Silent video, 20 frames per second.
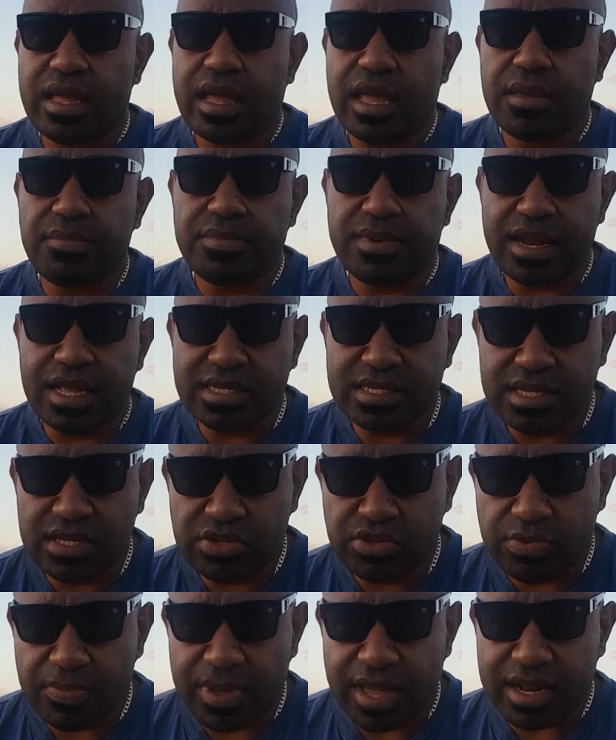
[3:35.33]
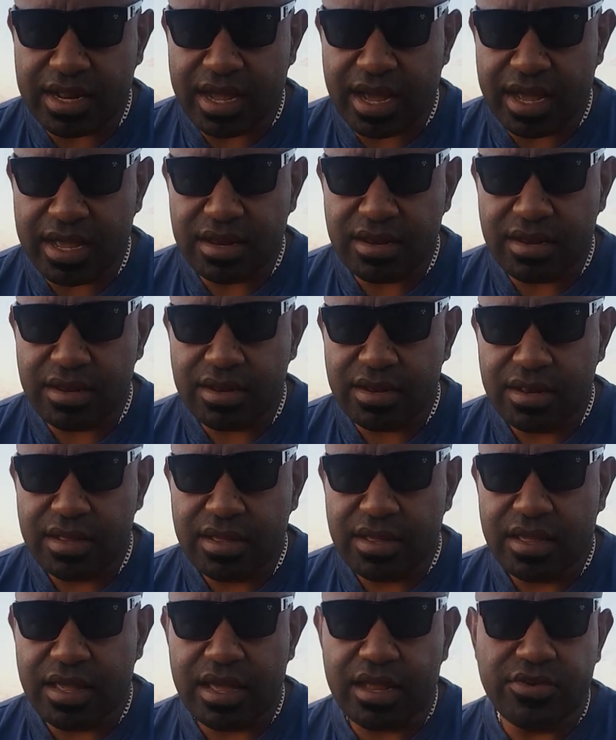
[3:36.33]
a blessing to mankind
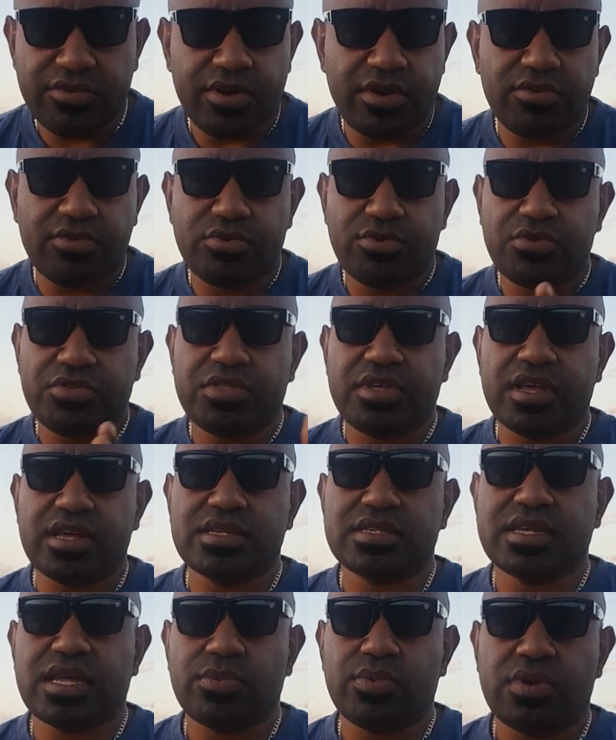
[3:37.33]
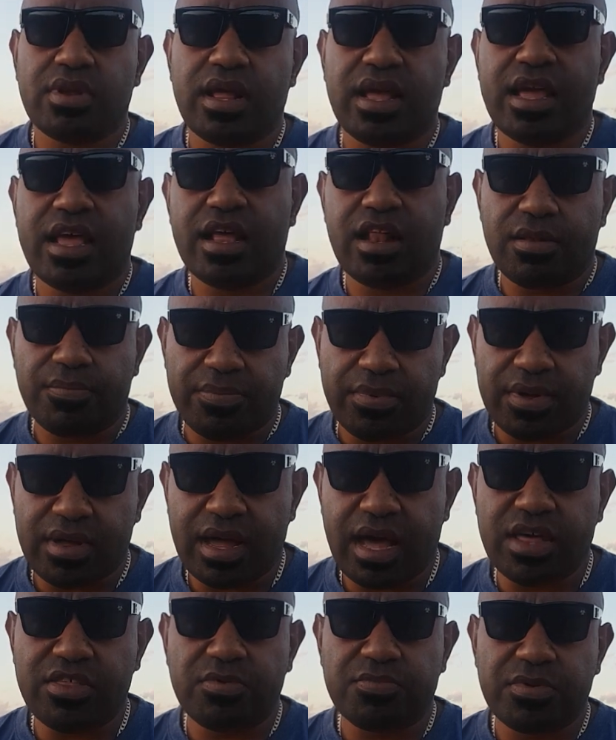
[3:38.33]
and try to do things that will help
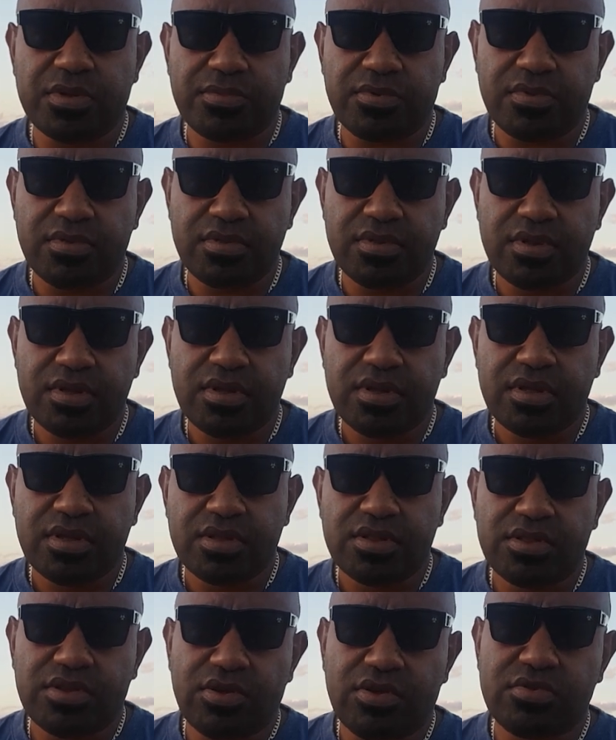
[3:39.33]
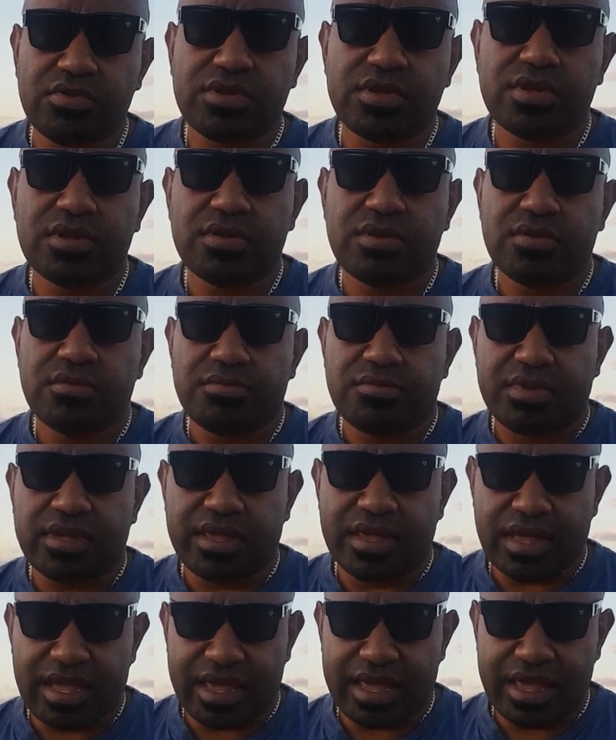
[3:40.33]
other people. Don't
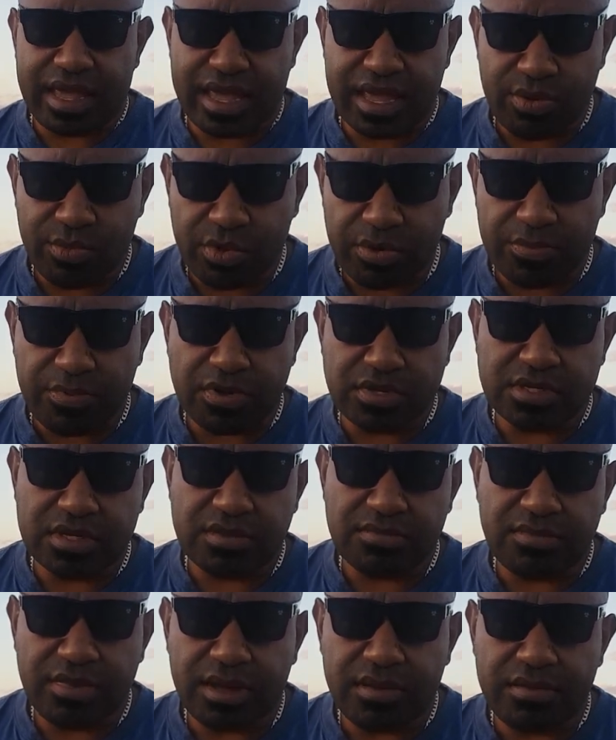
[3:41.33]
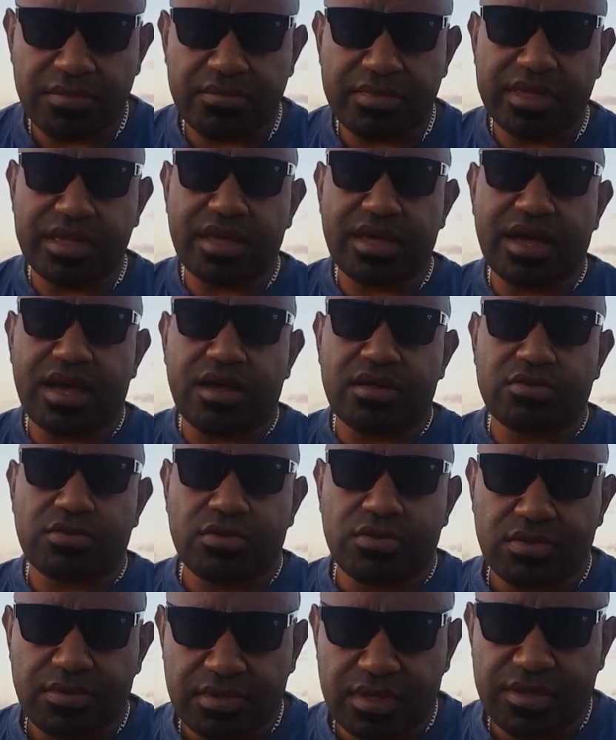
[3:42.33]
be an inward person, but be an
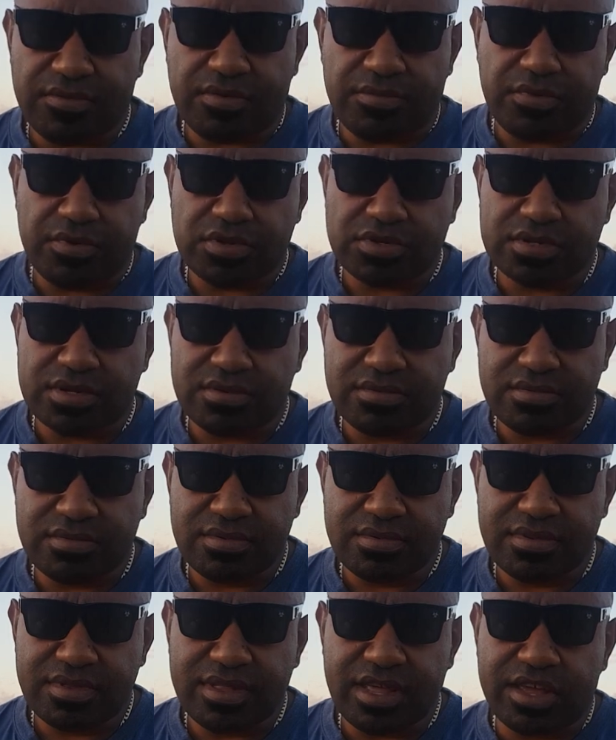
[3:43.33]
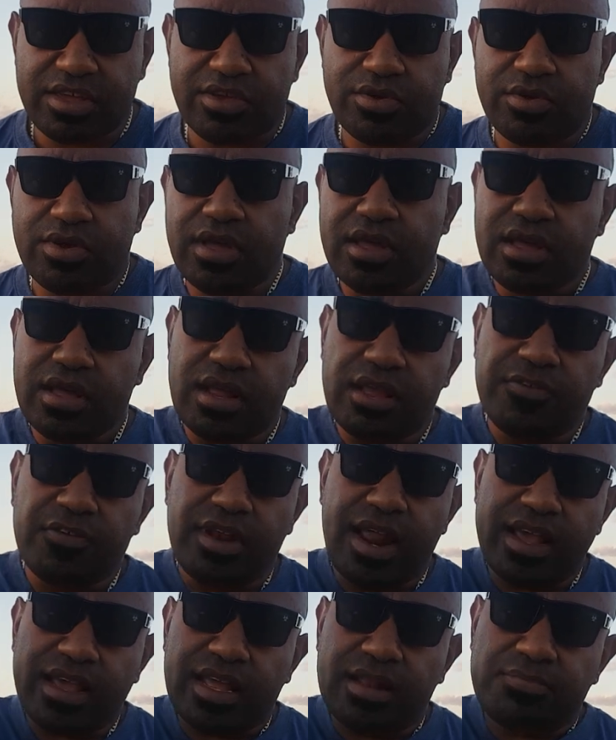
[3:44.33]
outgiven person. Thank you. If
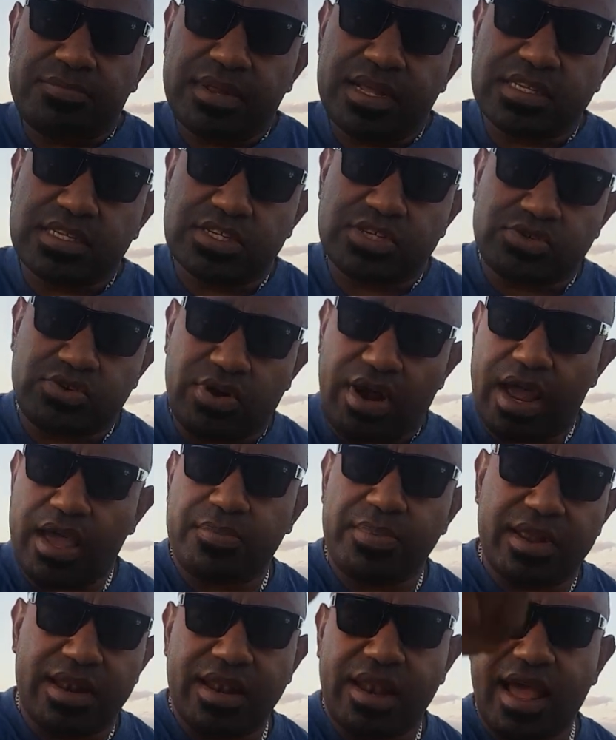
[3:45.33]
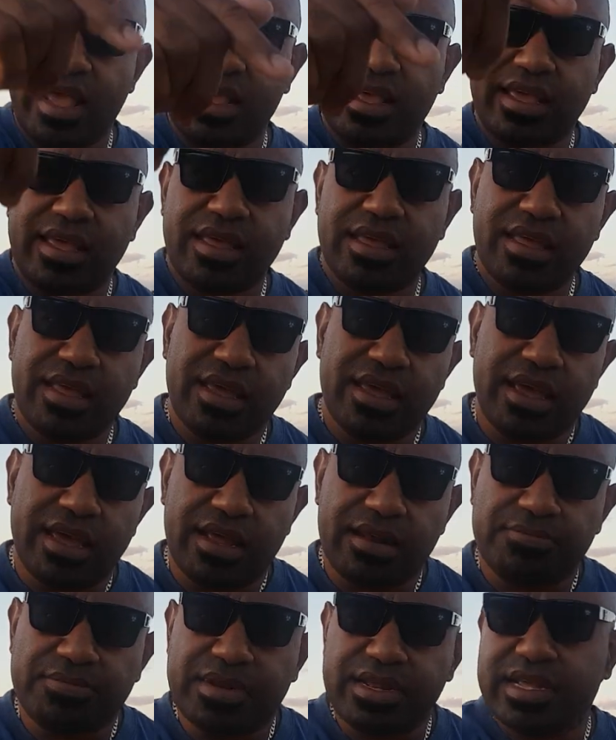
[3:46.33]
you like it, please subscribe and like,
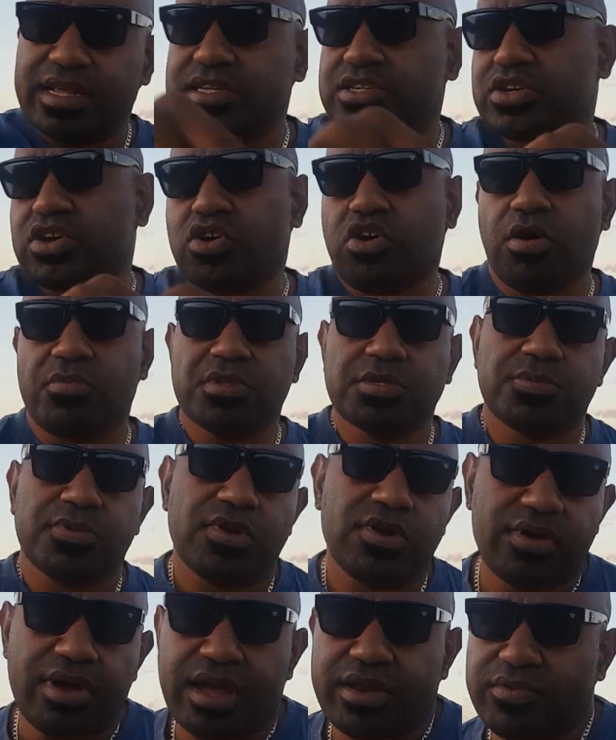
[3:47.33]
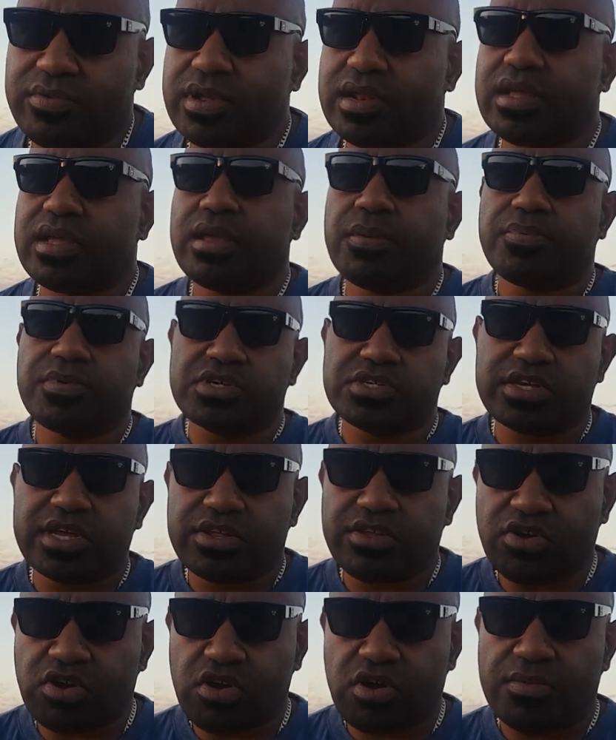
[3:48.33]
and please your comments below. I really
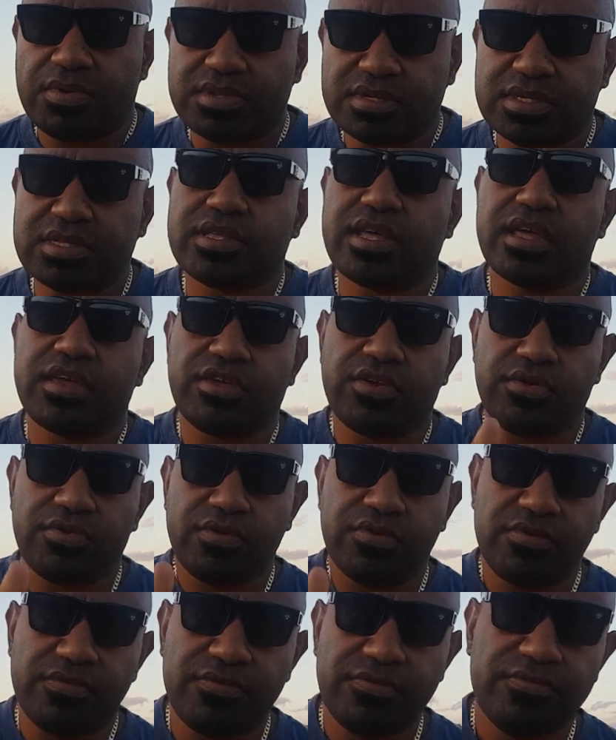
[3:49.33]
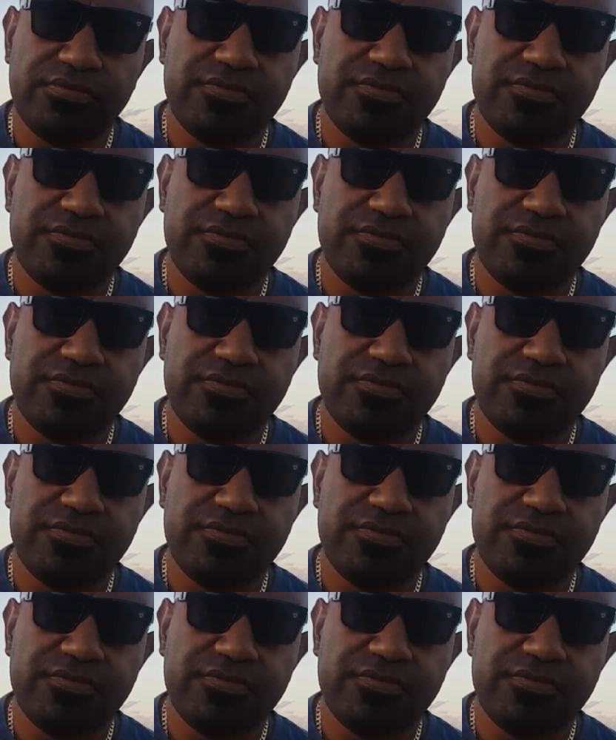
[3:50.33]
appreciate your comments. Thank you.